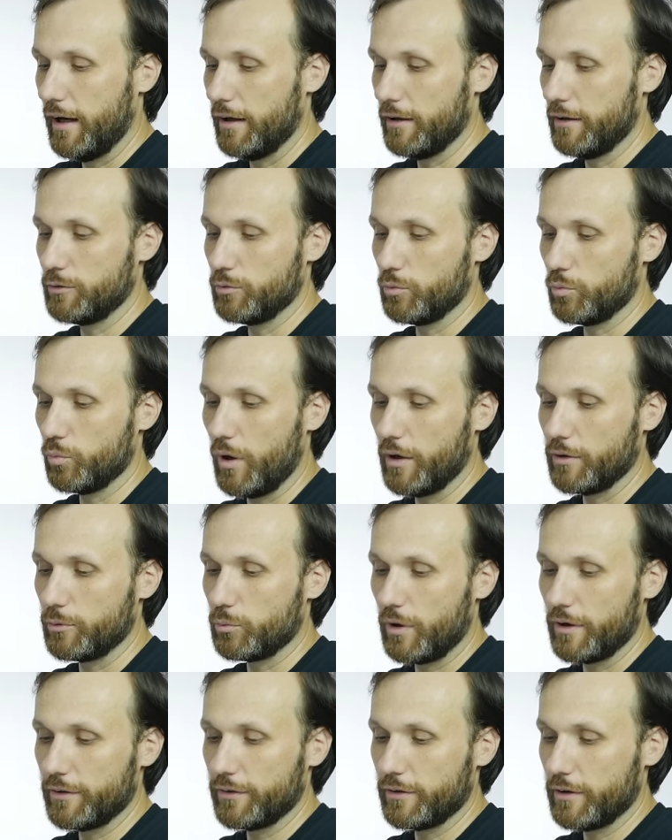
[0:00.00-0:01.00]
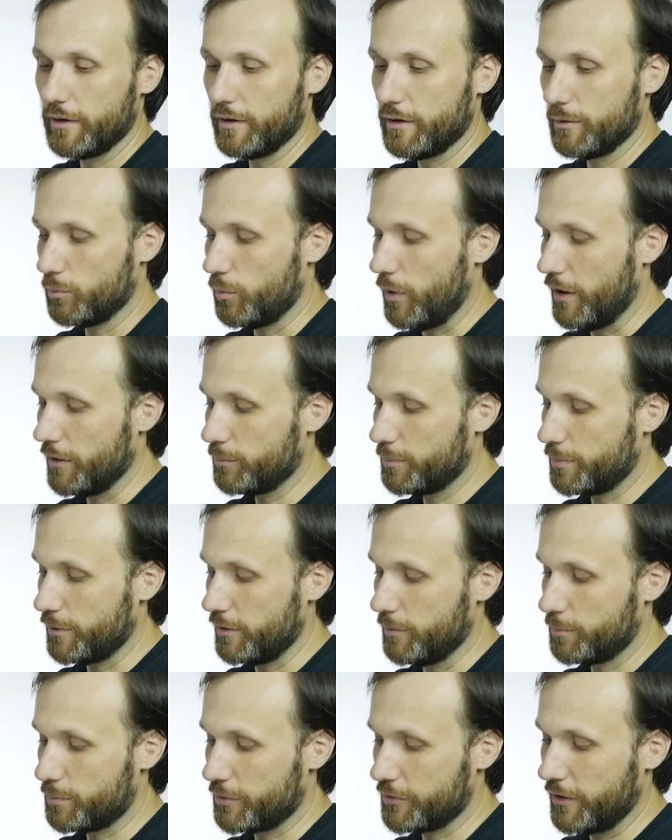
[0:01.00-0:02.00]
And one
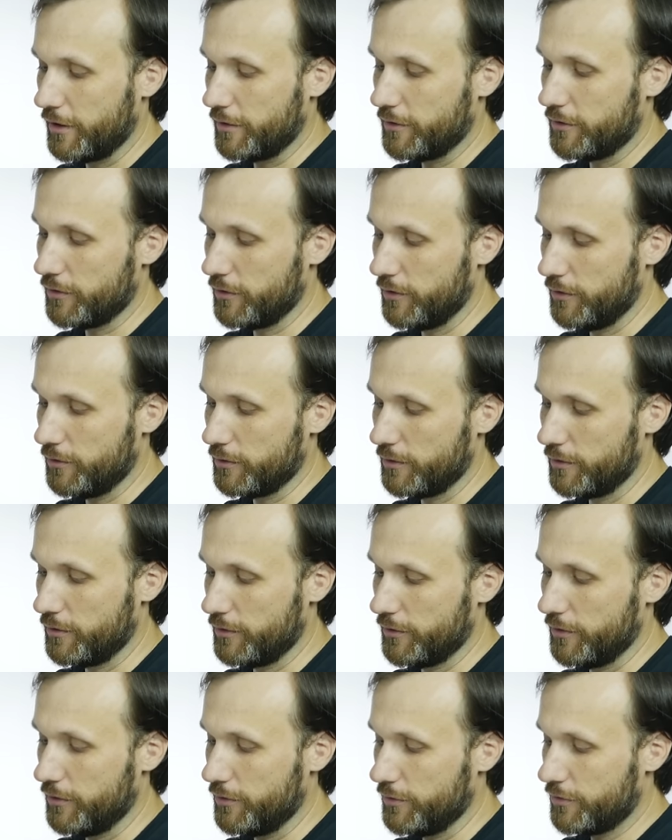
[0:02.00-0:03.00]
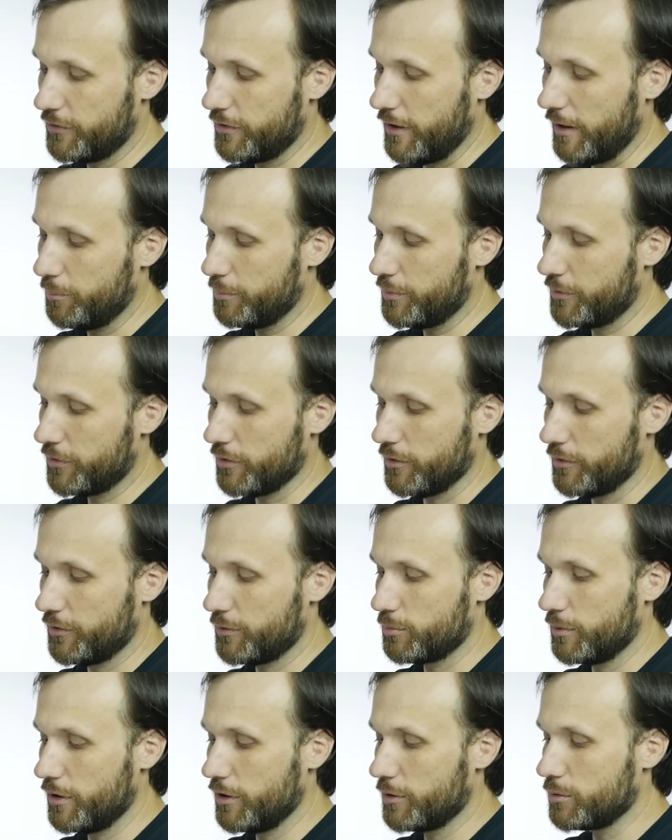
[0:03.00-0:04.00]
percent, you know, step. So
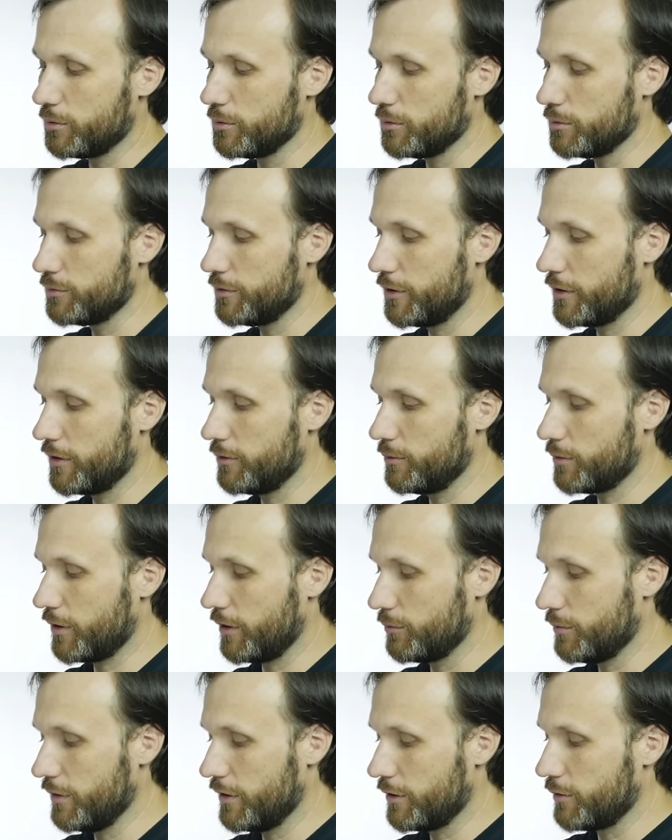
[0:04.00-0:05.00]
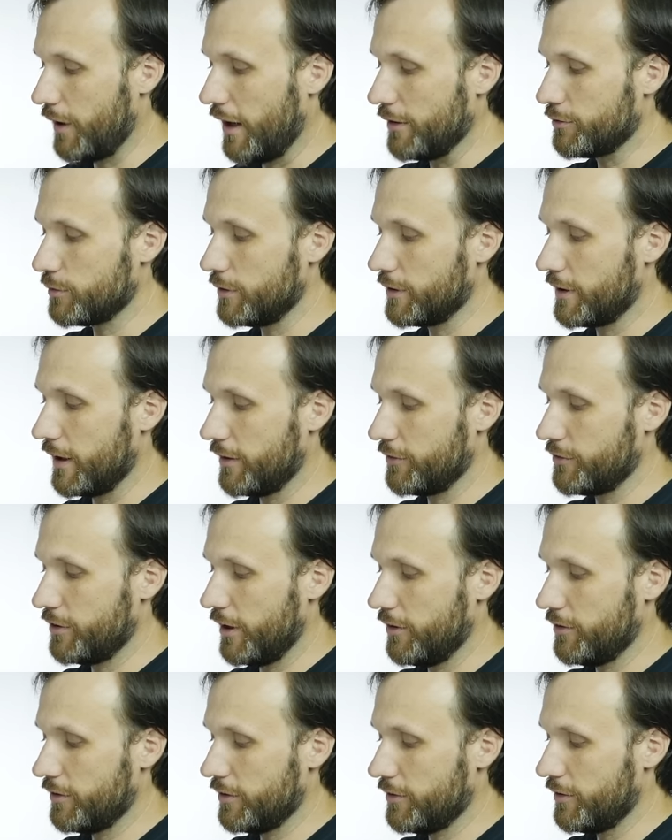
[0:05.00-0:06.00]
it's really cool. You can really gradually kind of
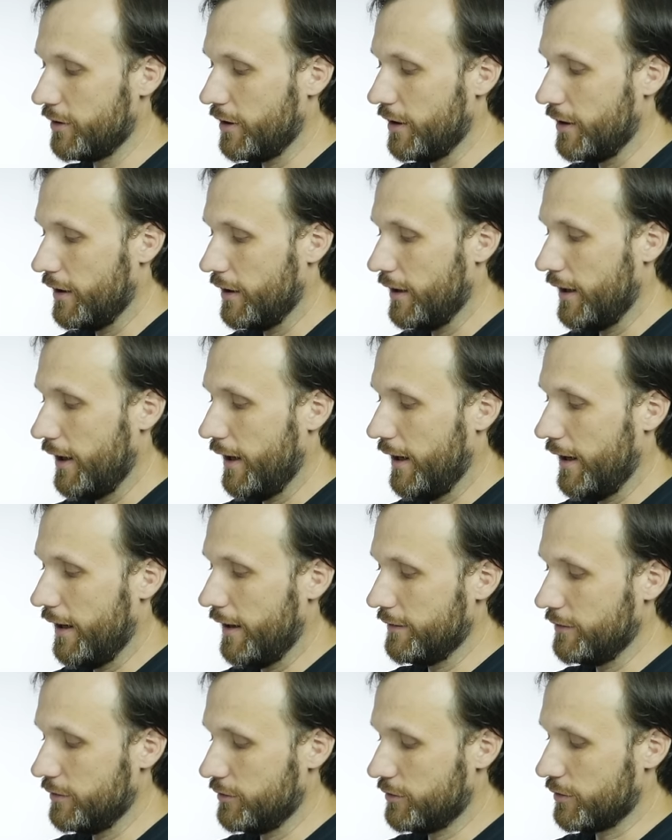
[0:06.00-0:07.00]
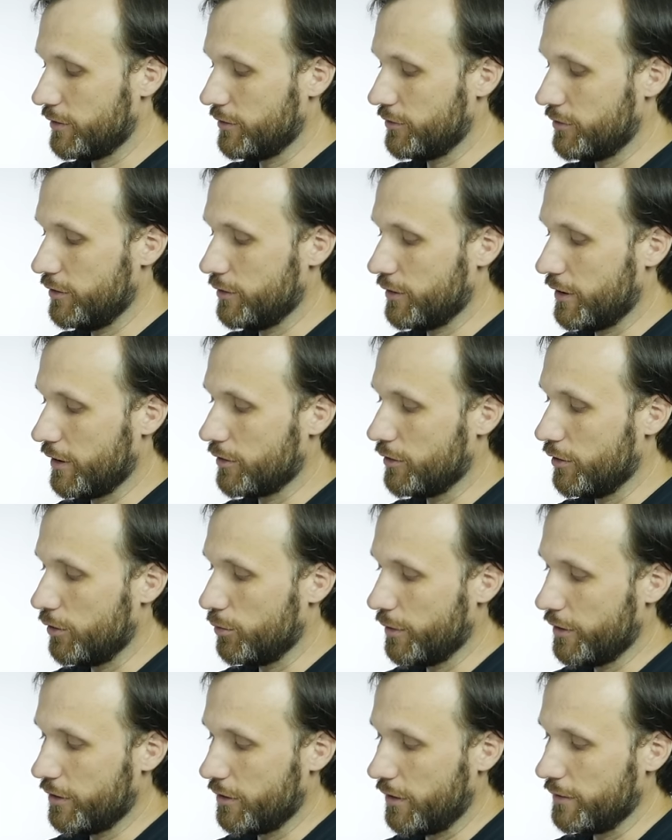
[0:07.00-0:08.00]
change it. And as you can see, you can
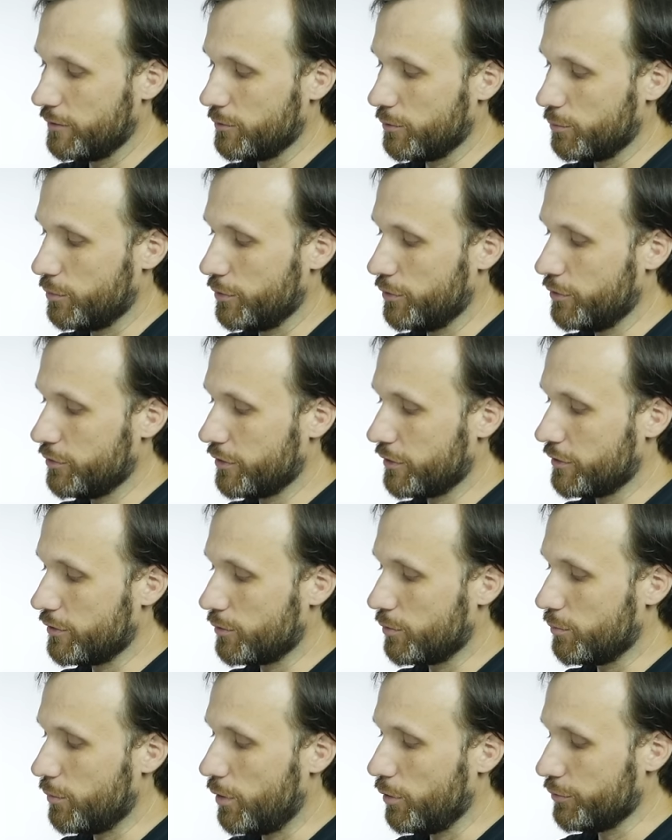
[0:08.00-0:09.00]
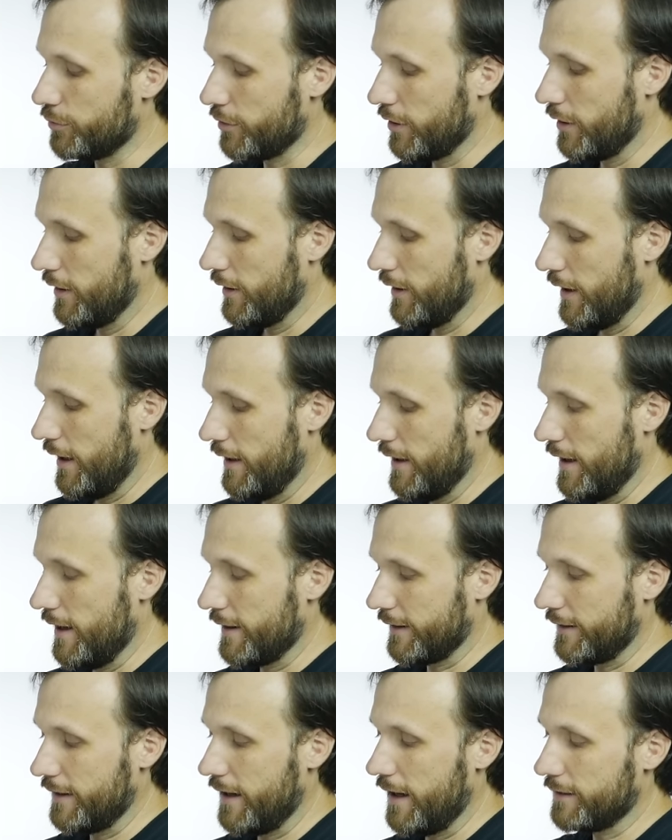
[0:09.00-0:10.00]
go here and using the remote, I
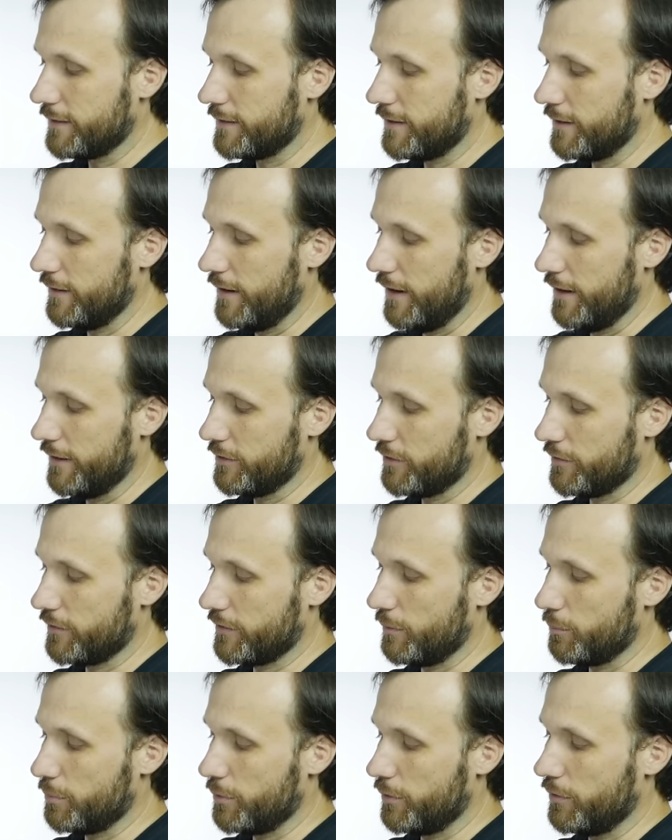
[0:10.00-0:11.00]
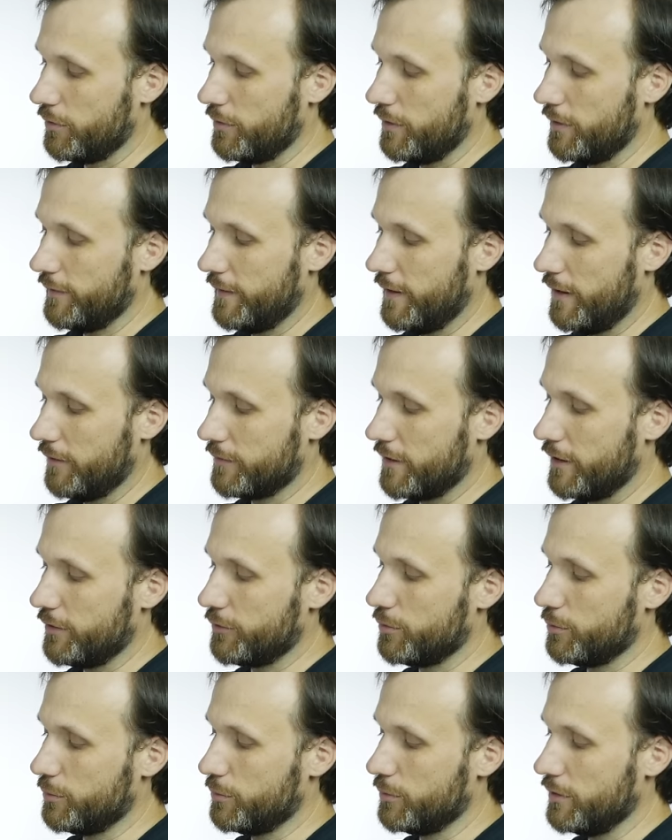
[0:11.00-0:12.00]
can add the lights. For example, now I've gone
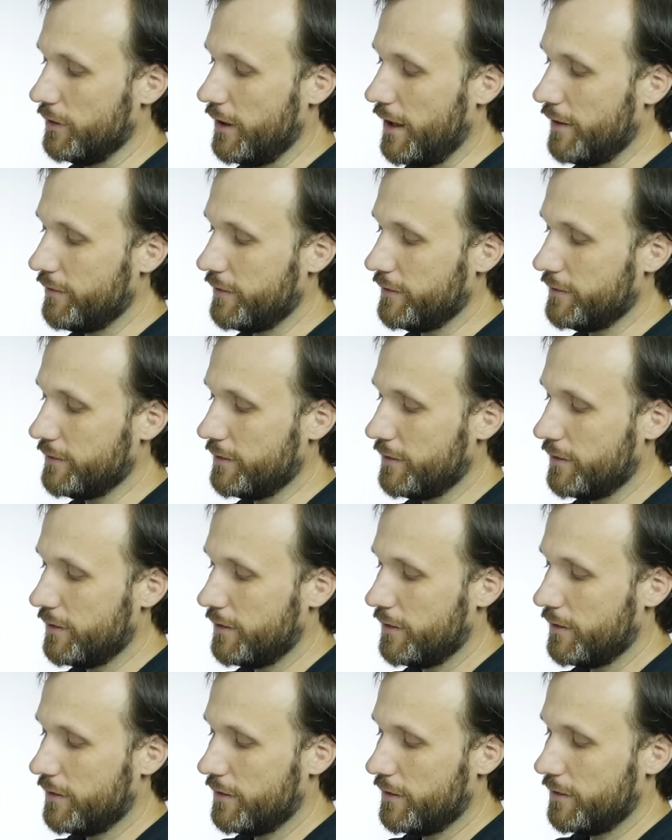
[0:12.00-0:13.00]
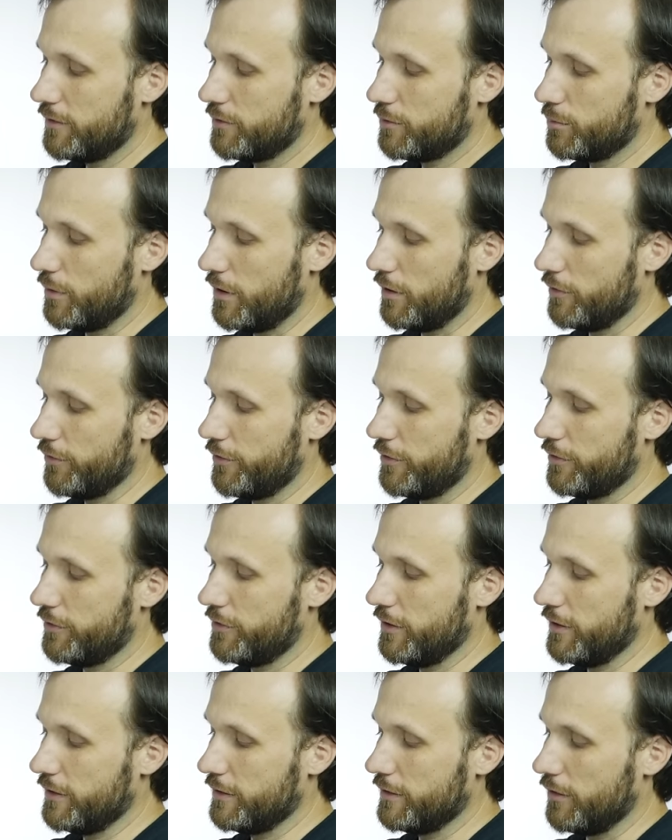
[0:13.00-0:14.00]
to 11, 12,
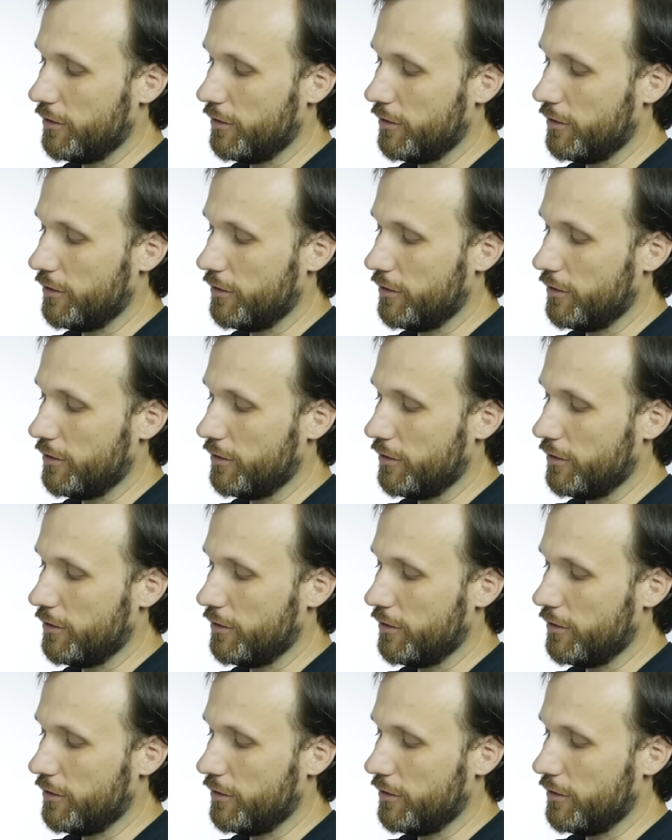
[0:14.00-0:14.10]
13,